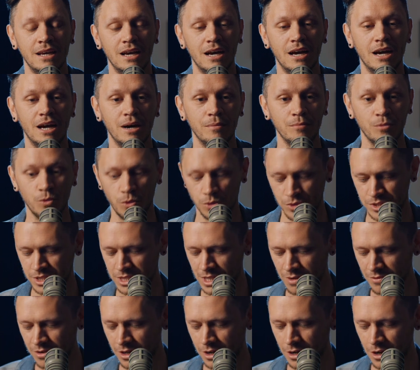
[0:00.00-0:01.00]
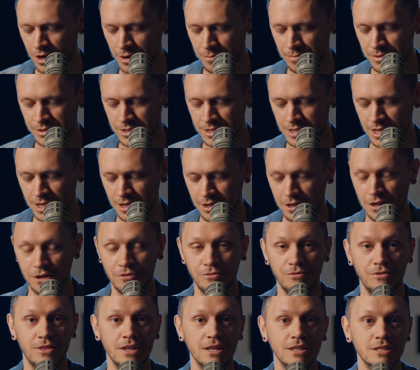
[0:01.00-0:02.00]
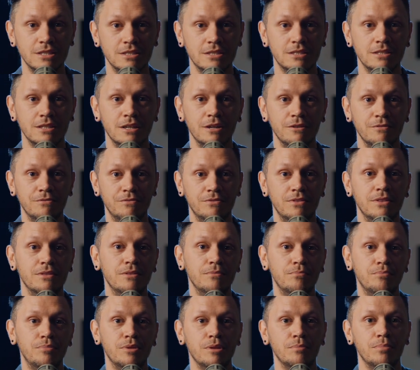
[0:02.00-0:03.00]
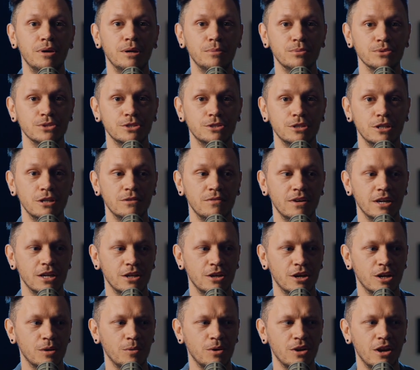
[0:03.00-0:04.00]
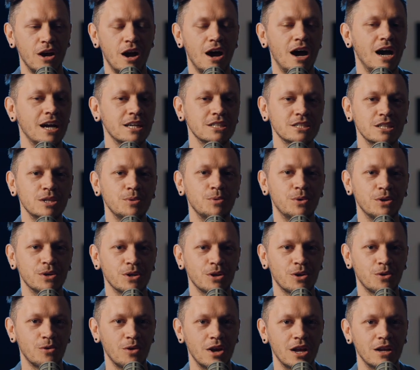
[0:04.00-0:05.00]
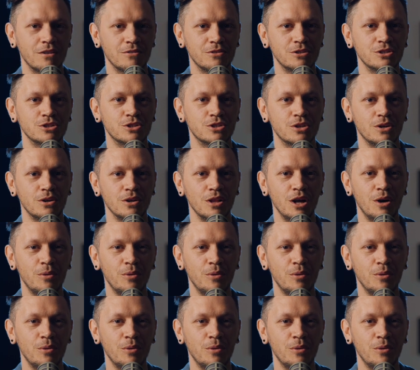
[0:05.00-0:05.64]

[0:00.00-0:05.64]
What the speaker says: 79% of the people surveyed kind of I actually want creative control.